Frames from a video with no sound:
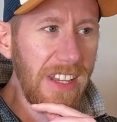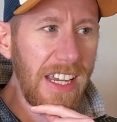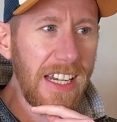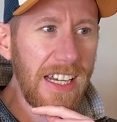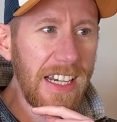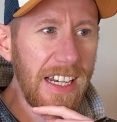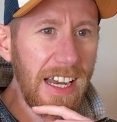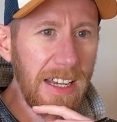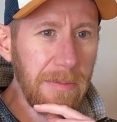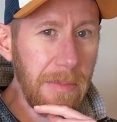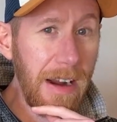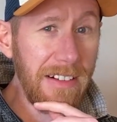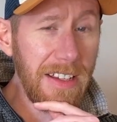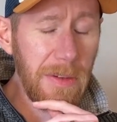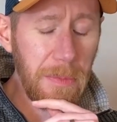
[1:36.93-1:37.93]
And
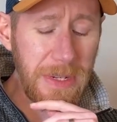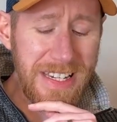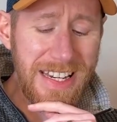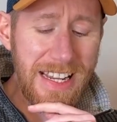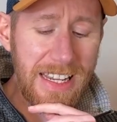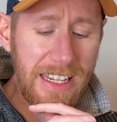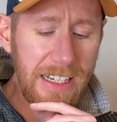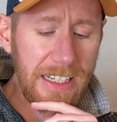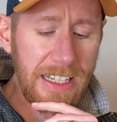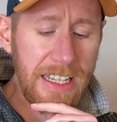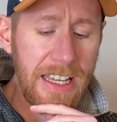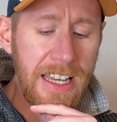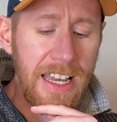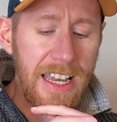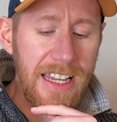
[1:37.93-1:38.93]
Marion particularly
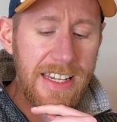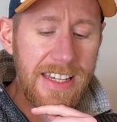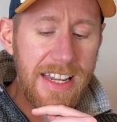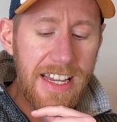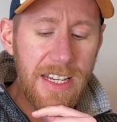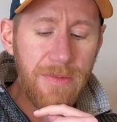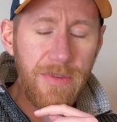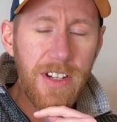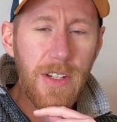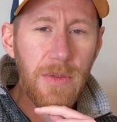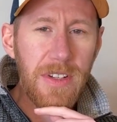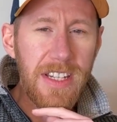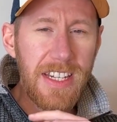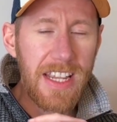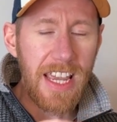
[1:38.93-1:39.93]
is desperate to
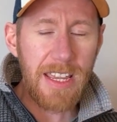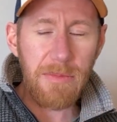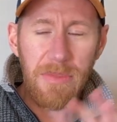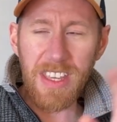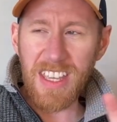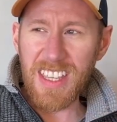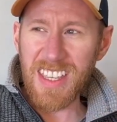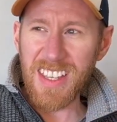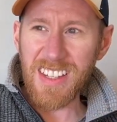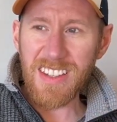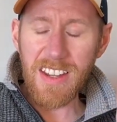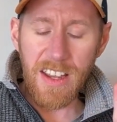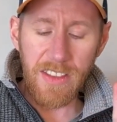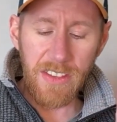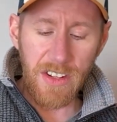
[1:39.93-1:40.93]
escape the heat
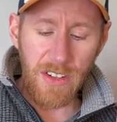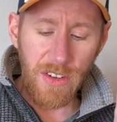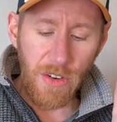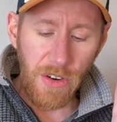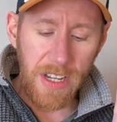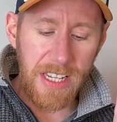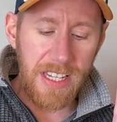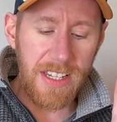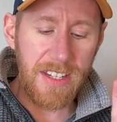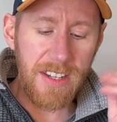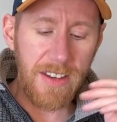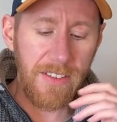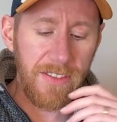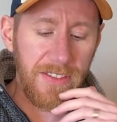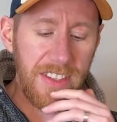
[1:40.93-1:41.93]
and the noise
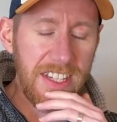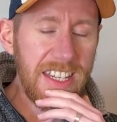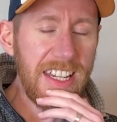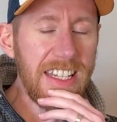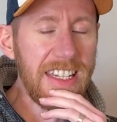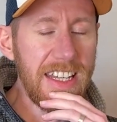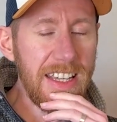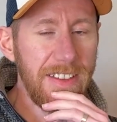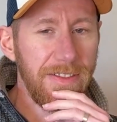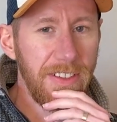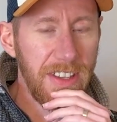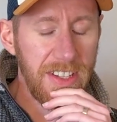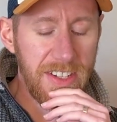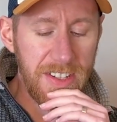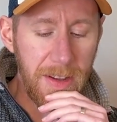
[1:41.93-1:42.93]
of the city for
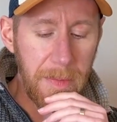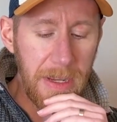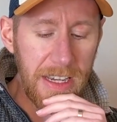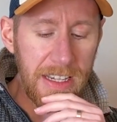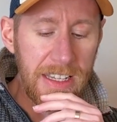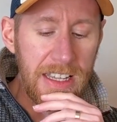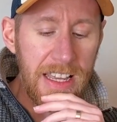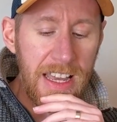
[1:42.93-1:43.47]
the summer,